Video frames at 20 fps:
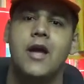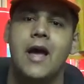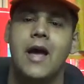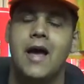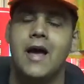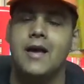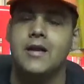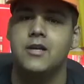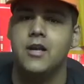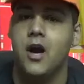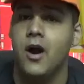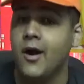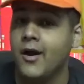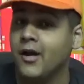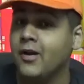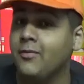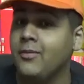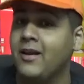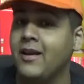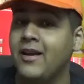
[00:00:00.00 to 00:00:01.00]
and
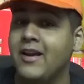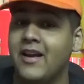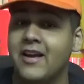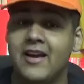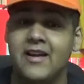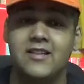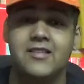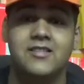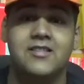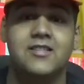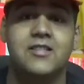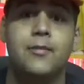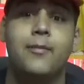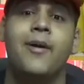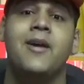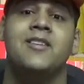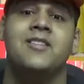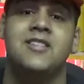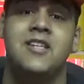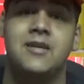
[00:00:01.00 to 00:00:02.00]
arguably against the
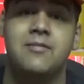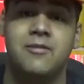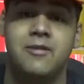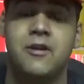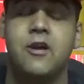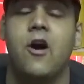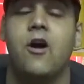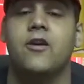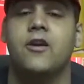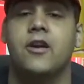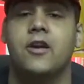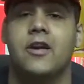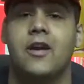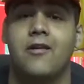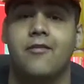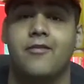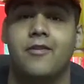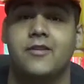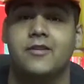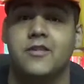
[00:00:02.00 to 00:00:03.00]
best team in
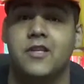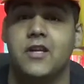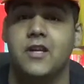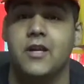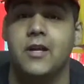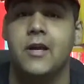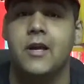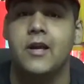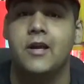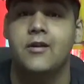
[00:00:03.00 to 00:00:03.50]
CONCACAF as they